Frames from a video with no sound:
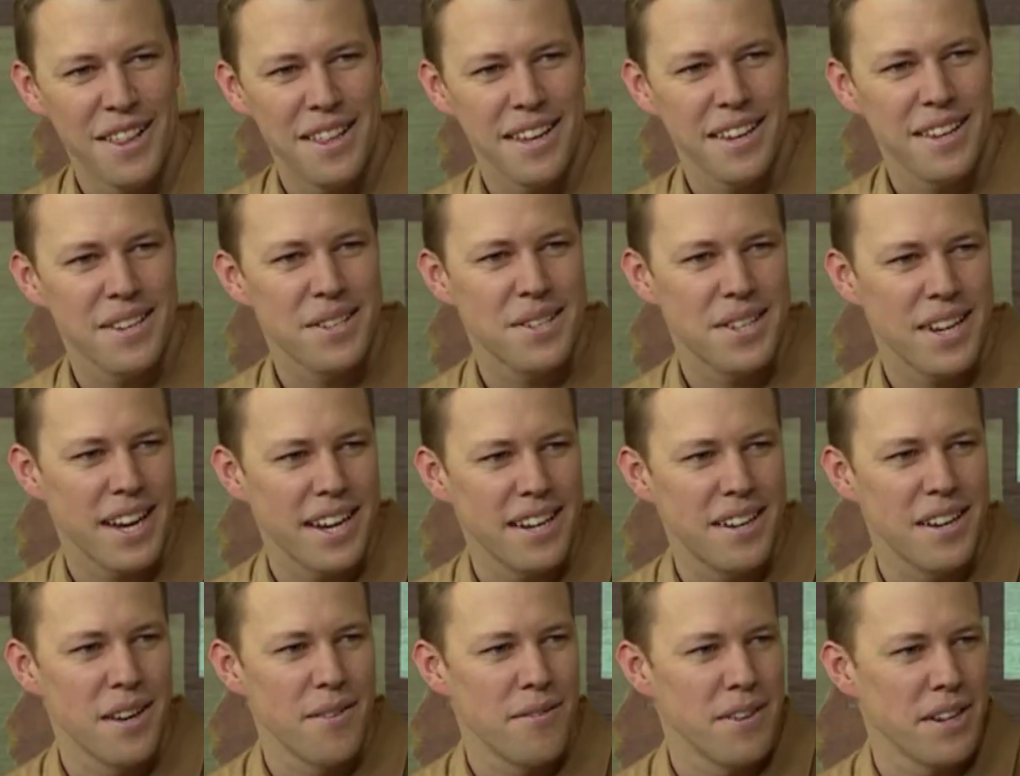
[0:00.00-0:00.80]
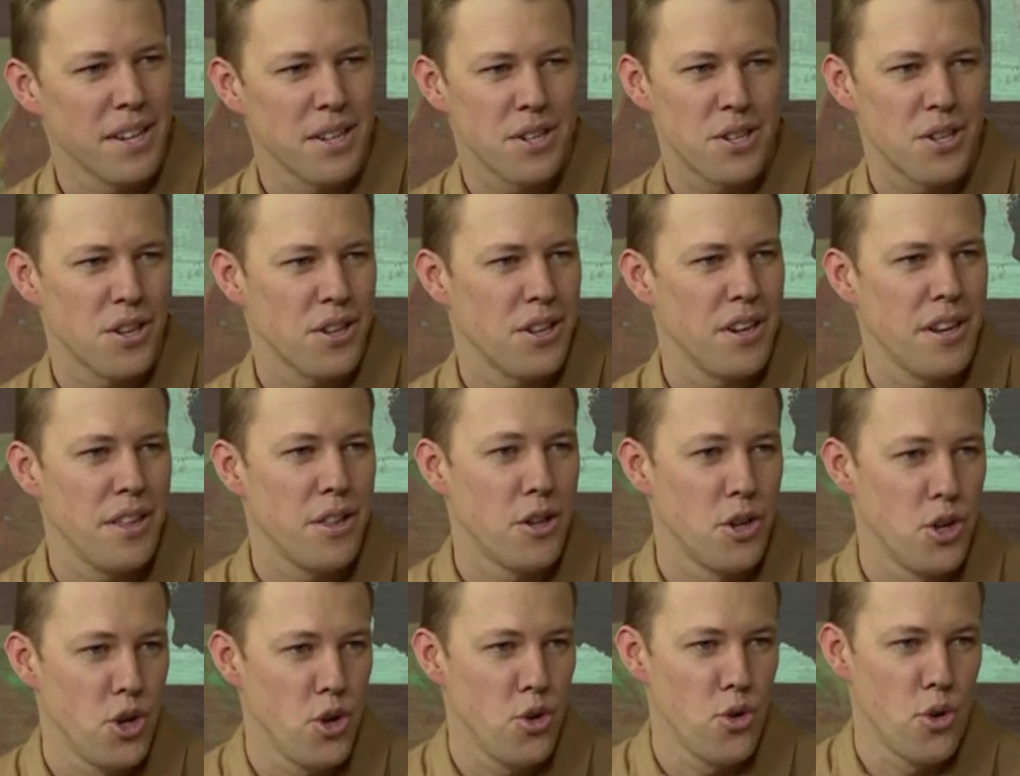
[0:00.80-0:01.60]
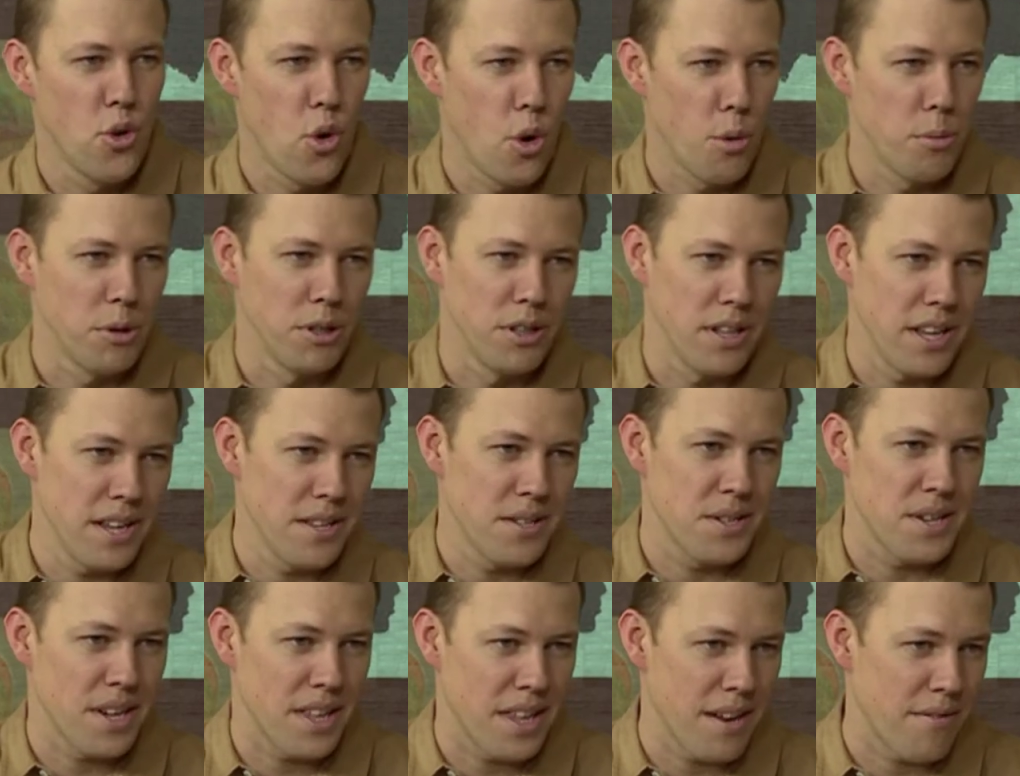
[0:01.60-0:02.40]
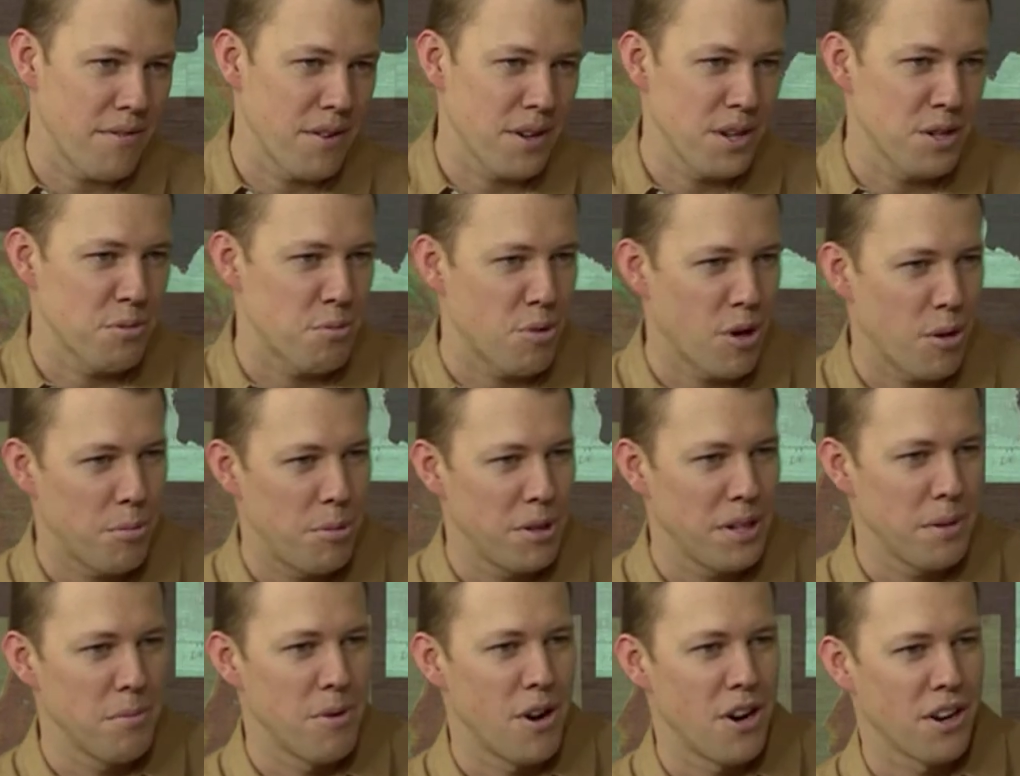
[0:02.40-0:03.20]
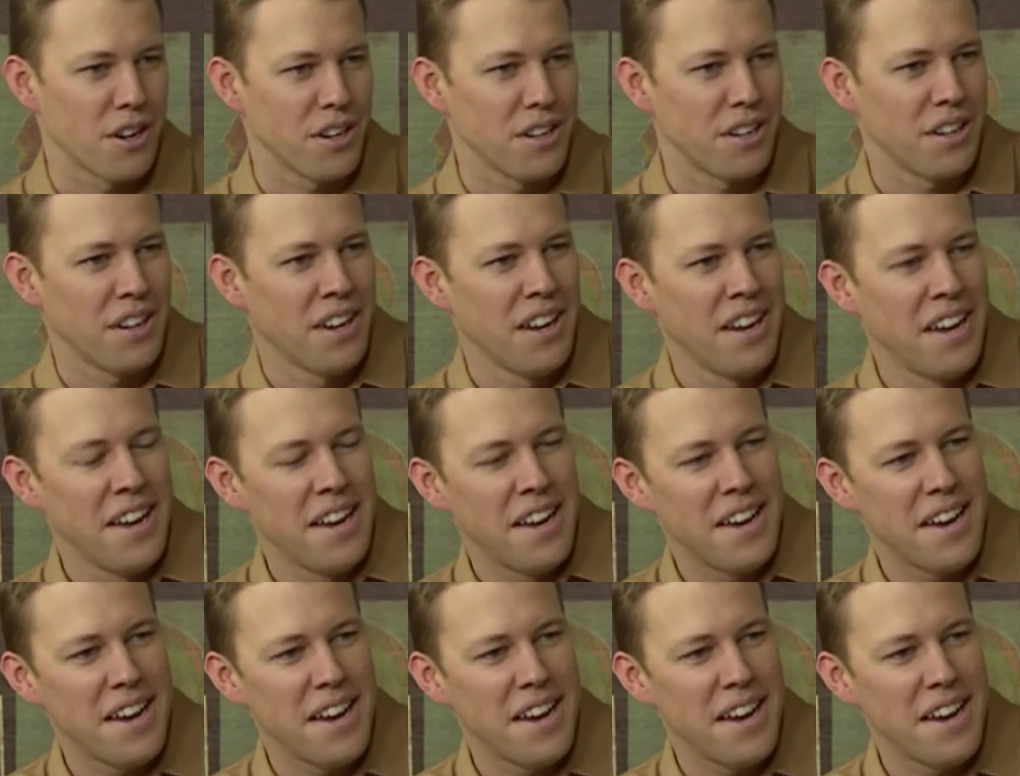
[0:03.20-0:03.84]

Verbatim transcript: Yeah, I think estate living is certainly the new normal in South Africa's property market.